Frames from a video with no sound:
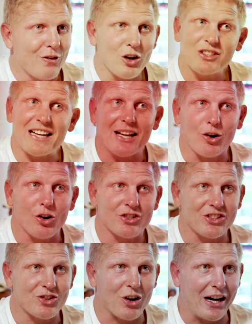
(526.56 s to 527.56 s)
First day at
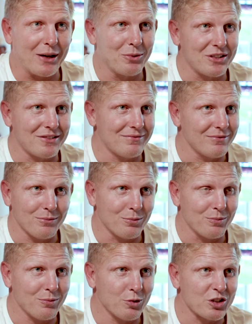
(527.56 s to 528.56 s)
Origin training was
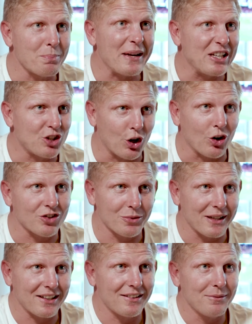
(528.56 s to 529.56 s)
a big shock to me,